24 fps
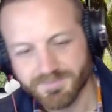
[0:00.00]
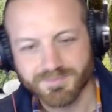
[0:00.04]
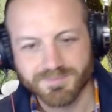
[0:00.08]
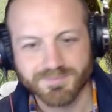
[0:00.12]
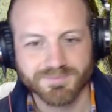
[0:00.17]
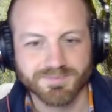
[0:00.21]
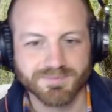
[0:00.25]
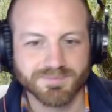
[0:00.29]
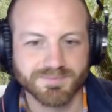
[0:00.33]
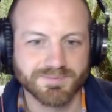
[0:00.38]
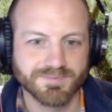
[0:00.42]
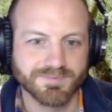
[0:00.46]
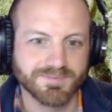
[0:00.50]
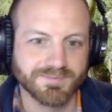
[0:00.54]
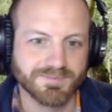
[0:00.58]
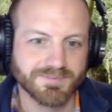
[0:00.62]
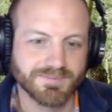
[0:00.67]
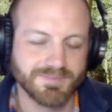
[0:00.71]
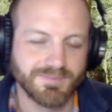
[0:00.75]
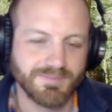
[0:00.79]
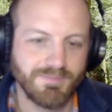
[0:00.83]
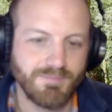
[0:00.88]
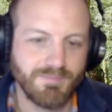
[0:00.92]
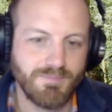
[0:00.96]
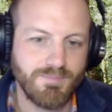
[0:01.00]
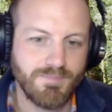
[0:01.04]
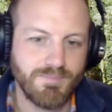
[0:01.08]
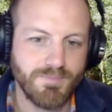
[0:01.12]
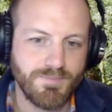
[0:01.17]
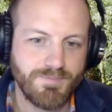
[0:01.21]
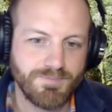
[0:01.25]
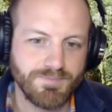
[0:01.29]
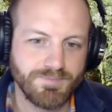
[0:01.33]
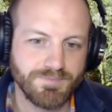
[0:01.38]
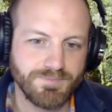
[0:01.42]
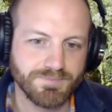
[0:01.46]

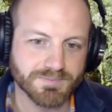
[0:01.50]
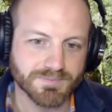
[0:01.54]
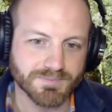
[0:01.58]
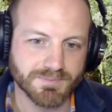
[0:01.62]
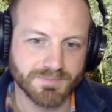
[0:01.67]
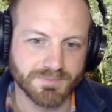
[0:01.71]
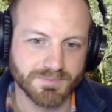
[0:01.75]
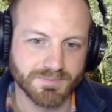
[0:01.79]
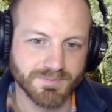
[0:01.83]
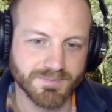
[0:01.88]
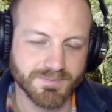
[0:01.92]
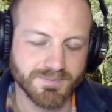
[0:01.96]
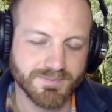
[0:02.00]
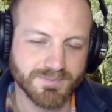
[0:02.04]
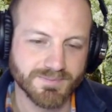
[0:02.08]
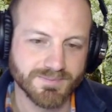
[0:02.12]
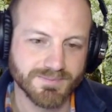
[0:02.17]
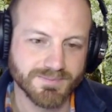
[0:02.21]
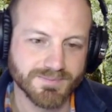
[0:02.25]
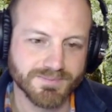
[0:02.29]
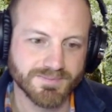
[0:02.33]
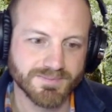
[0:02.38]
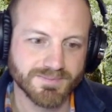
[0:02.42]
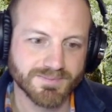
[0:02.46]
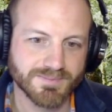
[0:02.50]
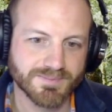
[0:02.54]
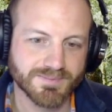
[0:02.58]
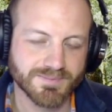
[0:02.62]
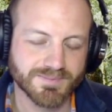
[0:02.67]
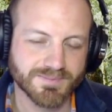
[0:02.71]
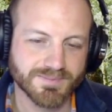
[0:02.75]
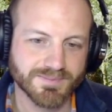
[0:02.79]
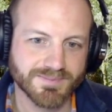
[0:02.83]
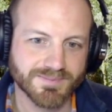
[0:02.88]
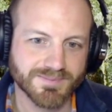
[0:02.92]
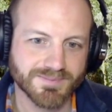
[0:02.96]

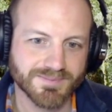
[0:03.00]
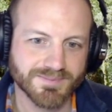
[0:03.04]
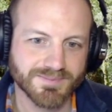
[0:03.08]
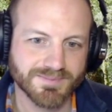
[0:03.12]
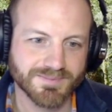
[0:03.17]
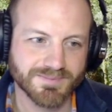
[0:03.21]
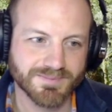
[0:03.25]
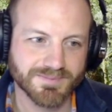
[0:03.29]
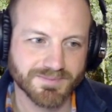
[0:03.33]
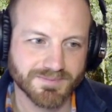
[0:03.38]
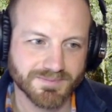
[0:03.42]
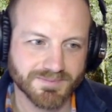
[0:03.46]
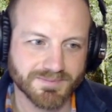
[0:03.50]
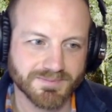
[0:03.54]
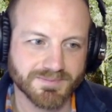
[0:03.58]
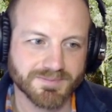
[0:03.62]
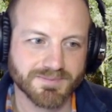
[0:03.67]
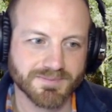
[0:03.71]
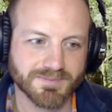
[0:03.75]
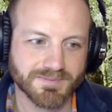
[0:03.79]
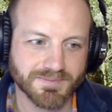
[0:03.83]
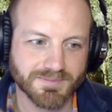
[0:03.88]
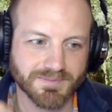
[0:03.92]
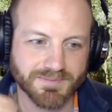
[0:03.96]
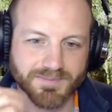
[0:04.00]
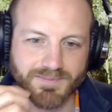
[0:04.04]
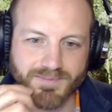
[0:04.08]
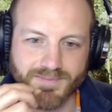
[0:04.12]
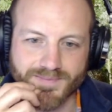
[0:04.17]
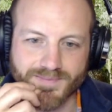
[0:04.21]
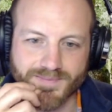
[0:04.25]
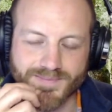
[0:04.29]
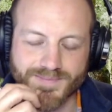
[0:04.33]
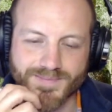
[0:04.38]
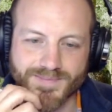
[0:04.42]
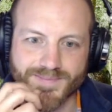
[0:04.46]

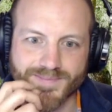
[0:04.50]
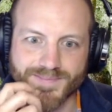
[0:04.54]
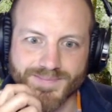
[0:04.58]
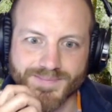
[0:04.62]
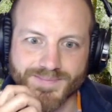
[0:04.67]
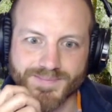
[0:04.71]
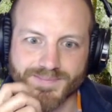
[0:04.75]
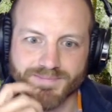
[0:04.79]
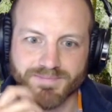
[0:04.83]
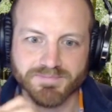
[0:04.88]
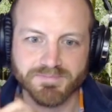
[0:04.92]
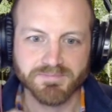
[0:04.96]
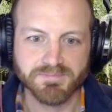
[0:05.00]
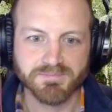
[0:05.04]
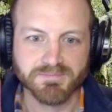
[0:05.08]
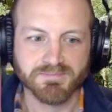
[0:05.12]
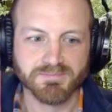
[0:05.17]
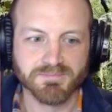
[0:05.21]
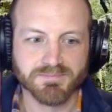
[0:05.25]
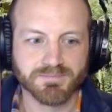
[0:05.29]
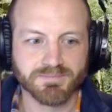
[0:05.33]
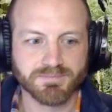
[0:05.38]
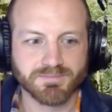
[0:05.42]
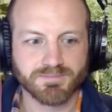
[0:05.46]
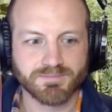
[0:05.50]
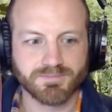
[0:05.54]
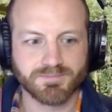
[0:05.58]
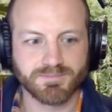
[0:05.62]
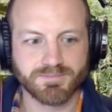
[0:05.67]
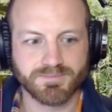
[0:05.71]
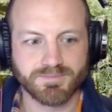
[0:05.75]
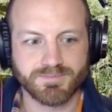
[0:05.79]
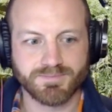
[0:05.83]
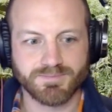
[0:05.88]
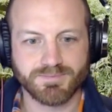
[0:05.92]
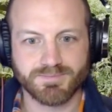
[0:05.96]

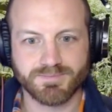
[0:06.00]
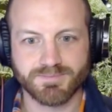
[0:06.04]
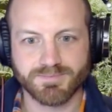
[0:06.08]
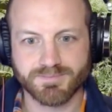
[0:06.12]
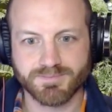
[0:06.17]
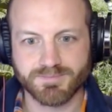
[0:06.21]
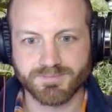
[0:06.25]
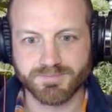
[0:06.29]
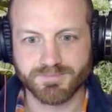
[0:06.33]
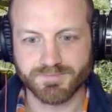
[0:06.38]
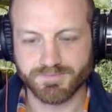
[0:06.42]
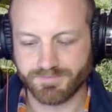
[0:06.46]
This person isn't speaking.